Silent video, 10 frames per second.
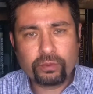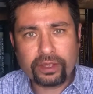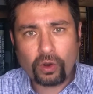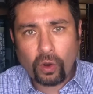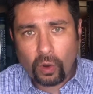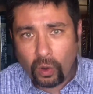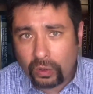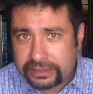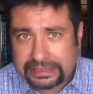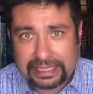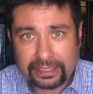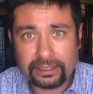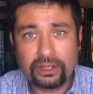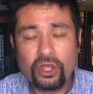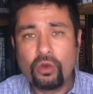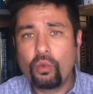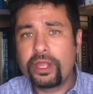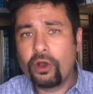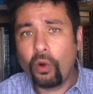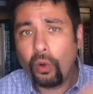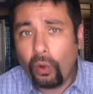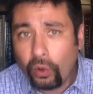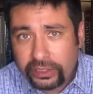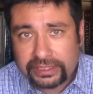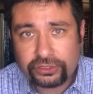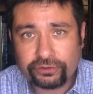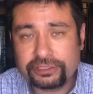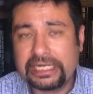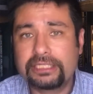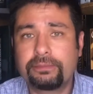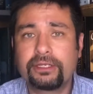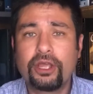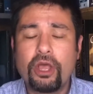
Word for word: we all sinned, we all deserve judgment,